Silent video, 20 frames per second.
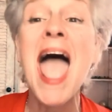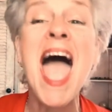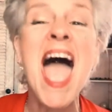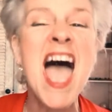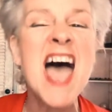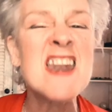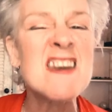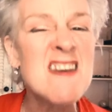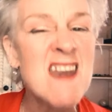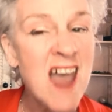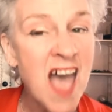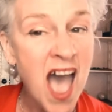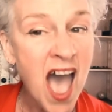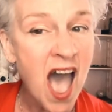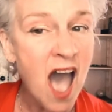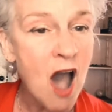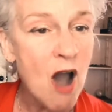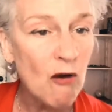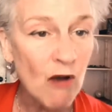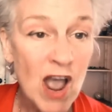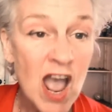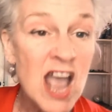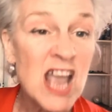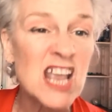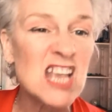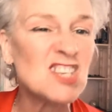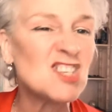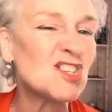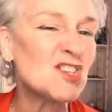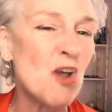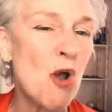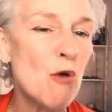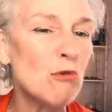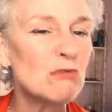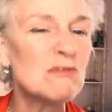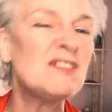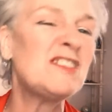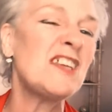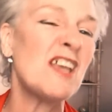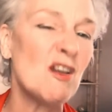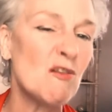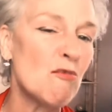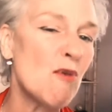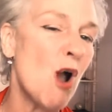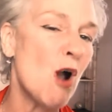and now he's told dear